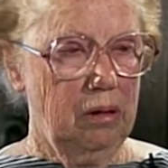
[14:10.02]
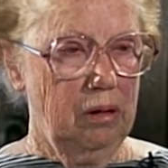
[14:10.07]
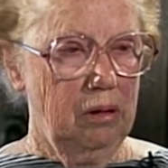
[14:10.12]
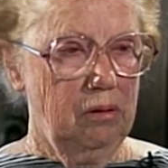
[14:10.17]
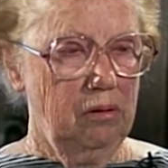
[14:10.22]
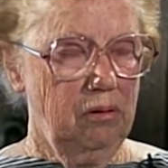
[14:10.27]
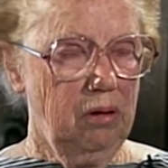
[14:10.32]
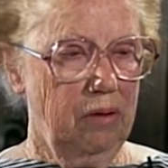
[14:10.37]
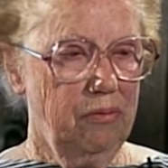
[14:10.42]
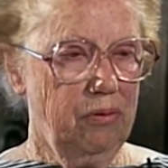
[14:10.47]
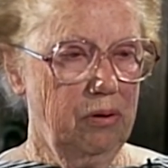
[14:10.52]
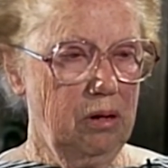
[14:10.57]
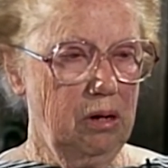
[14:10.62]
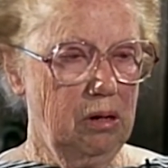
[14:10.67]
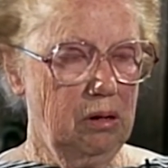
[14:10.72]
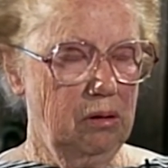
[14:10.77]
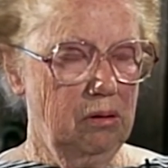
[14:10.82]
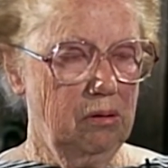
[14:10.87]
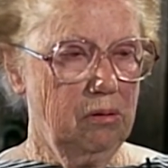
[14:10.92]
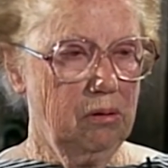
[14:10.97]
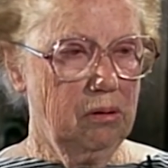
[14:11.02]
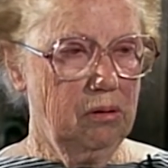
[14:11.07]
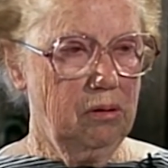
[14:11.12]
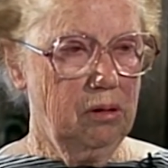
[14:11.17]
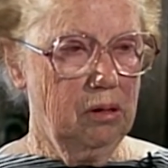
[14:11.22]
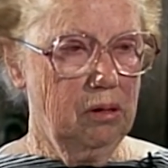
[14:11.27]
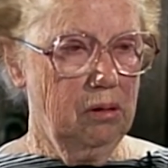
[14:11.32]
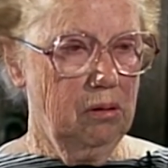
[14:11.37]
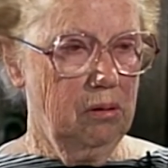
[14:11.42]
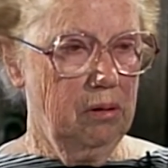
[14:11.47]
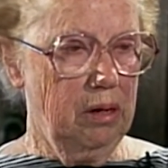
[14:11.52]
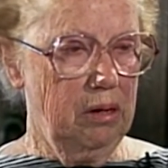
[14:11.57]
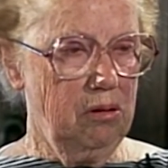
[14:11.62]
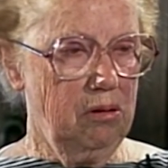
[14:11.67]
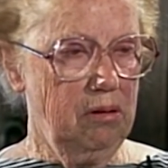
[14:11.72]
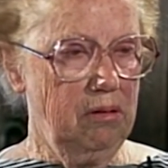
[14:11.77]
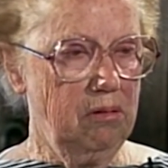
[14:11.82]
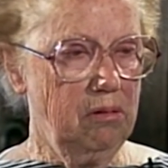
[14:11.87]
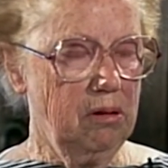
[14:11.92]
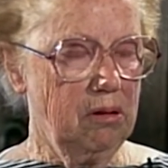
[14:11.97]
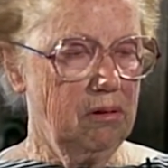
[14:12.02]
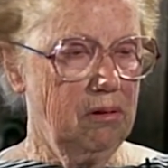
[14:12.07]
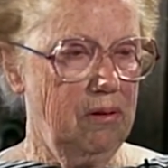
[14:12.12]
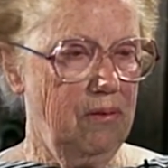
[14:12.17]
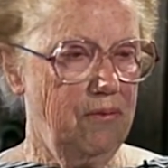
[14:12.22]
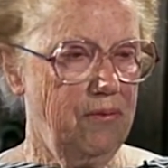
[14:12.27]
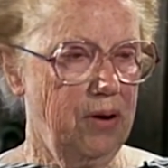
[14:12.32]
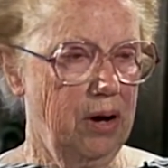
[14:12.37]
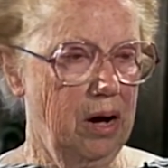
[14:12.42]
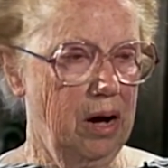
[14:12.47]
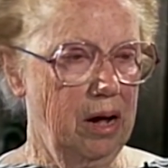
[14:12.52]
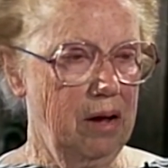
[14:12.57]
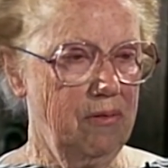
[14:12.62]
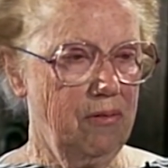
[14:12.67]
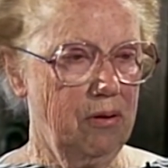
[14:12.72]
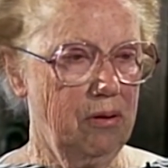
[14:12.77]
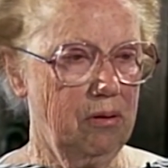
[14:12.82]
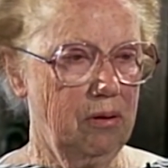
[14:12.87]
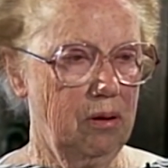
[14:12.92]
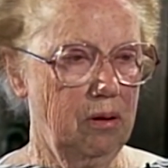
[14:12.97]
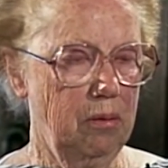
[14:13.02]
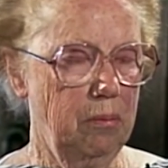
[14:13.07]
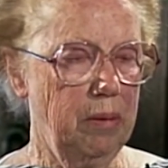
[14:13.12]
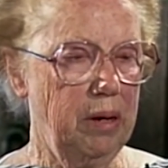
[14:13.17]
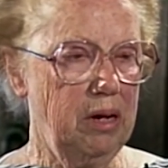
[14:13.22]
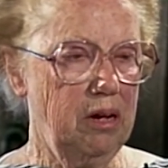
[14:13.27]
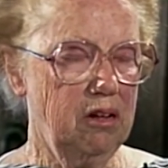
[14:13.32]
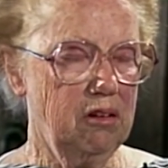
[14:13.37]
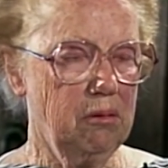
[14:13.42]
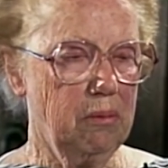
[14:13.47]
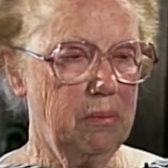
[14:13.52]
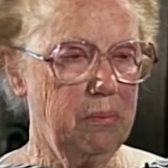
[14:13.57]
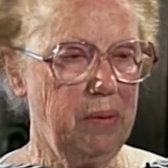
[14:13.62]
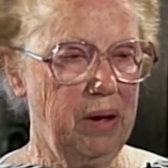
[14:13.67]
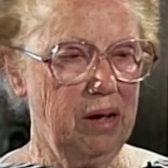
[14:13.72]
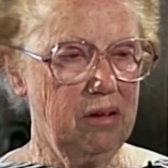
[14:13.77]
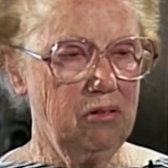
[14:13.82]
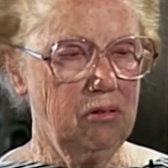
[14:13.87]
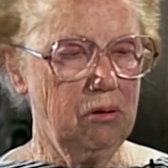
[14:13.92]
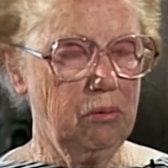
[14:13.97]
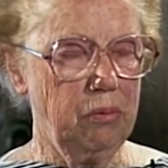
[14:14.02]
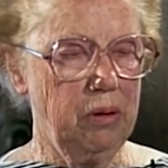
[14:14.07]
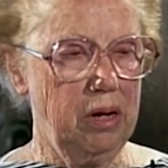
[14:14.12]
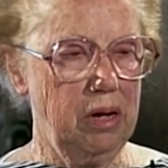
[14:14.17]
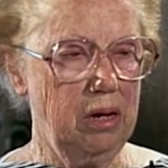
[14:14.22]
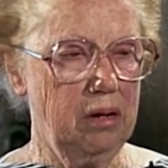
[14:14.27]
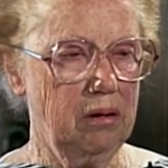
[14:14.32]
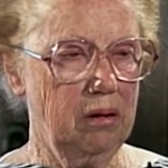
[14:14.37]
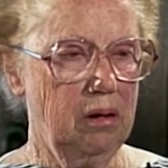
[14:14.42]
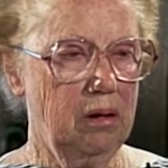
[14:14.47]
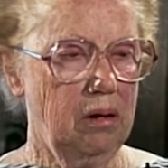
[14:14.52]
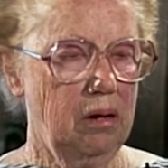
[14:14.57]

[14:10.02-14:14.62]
several years until 1965. My husband passed away and